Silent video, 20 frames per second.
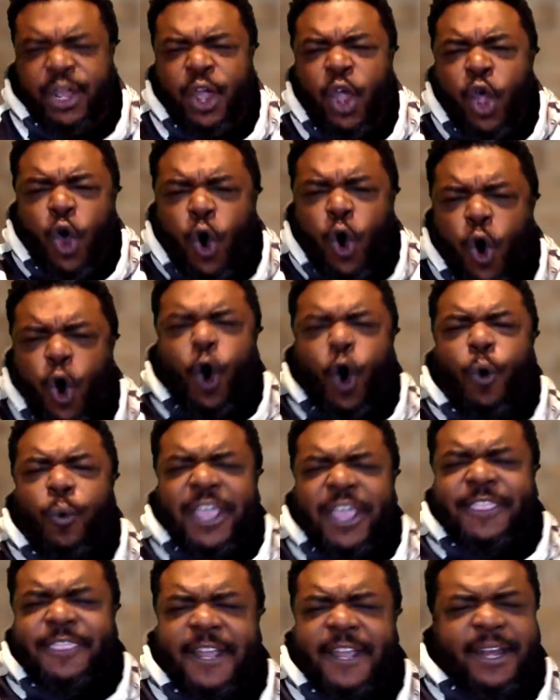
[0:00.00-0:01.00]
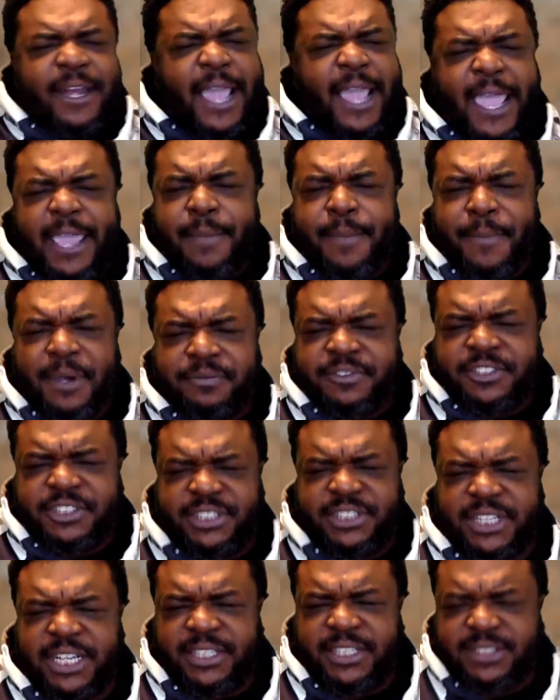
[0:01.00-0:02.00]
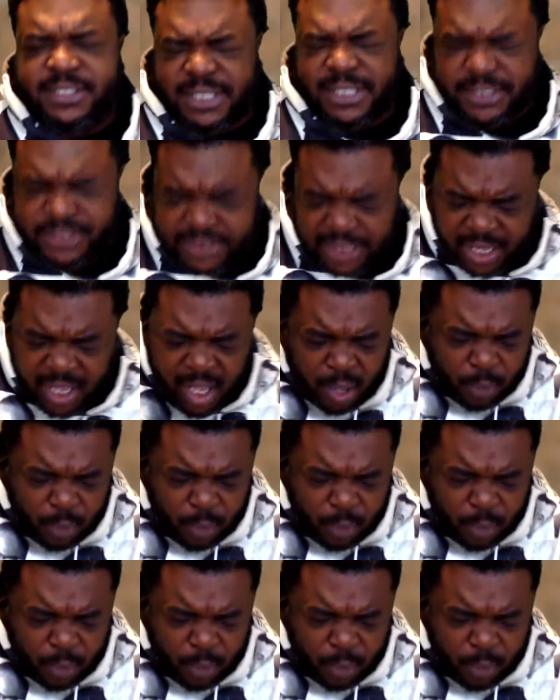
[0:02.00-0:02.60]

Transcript: Oh, in the name of Jesus,